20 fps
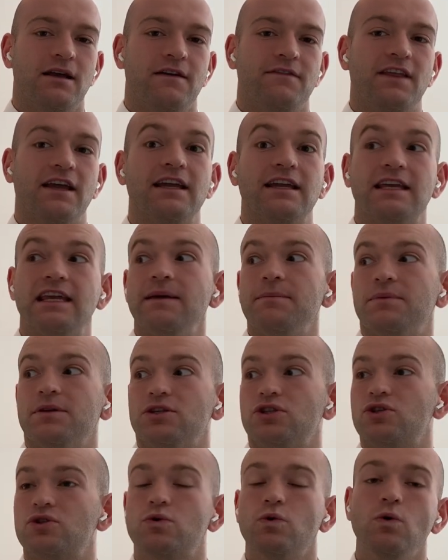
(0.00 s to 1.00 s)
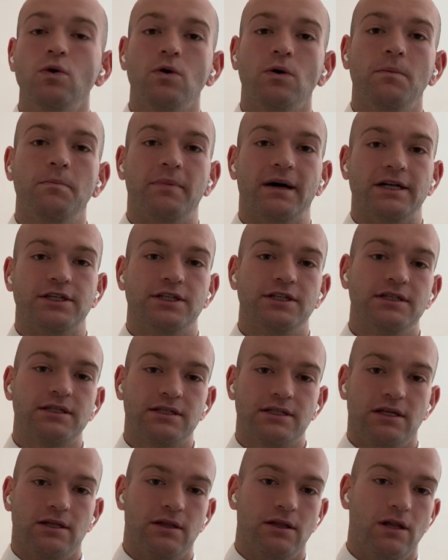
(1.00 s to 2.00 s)
they could keep the school
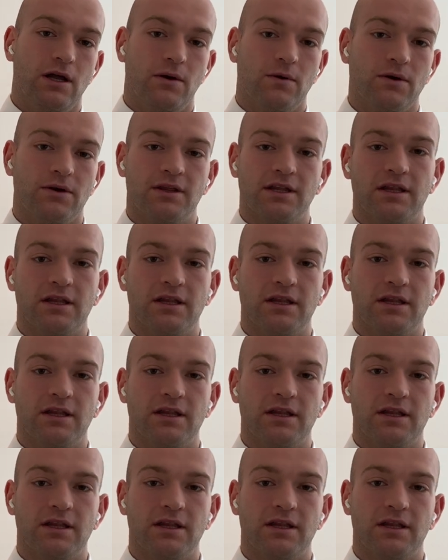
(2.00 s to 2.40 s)
budgets lower,